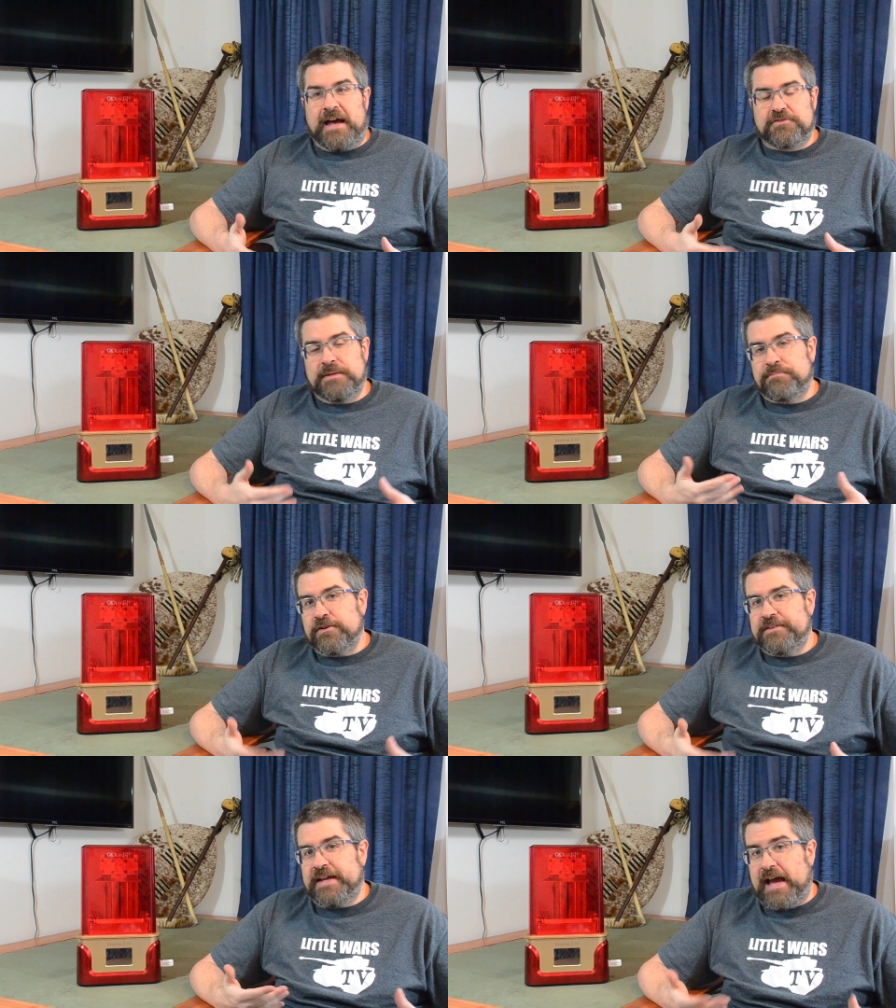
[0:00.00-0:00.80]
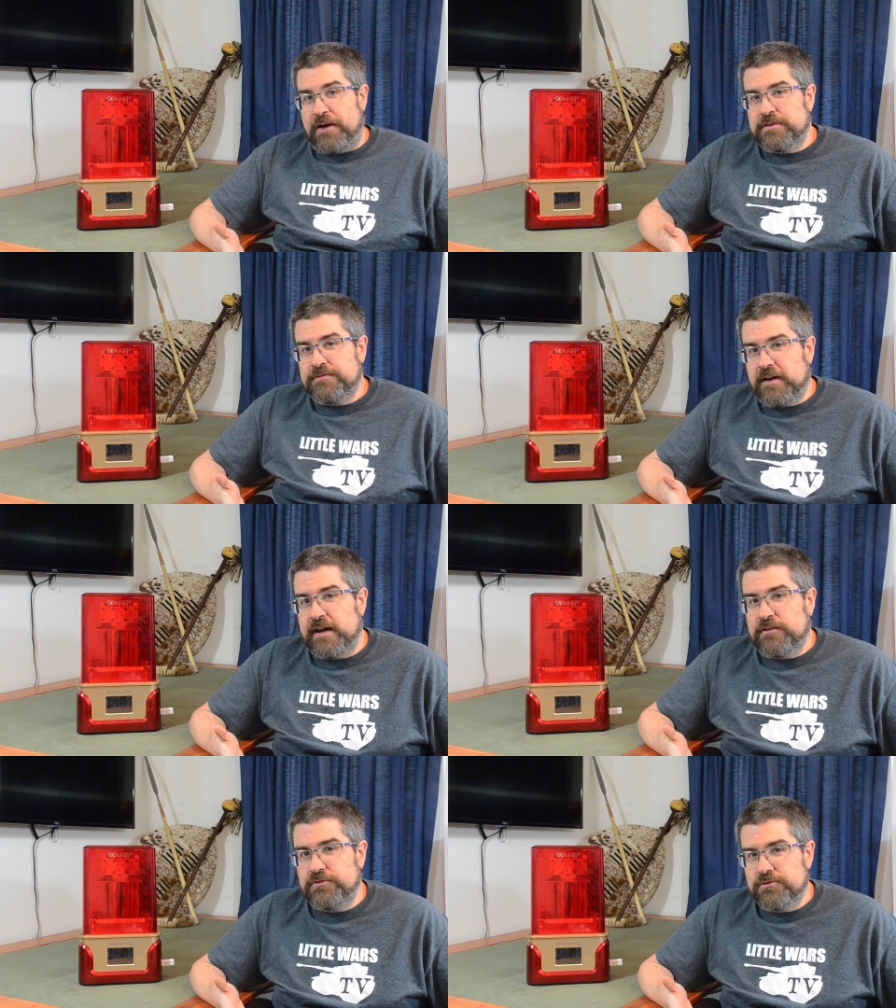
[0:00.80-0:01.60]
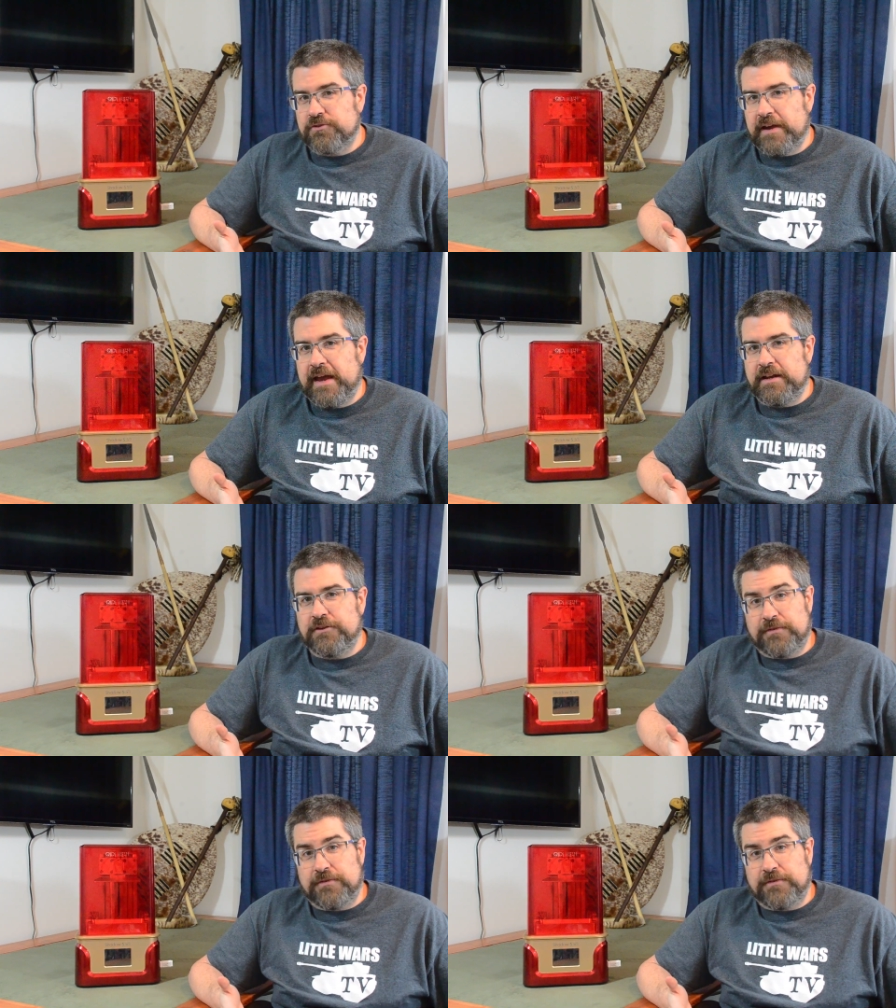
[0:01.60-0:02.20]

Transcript: actually printing out the files you create is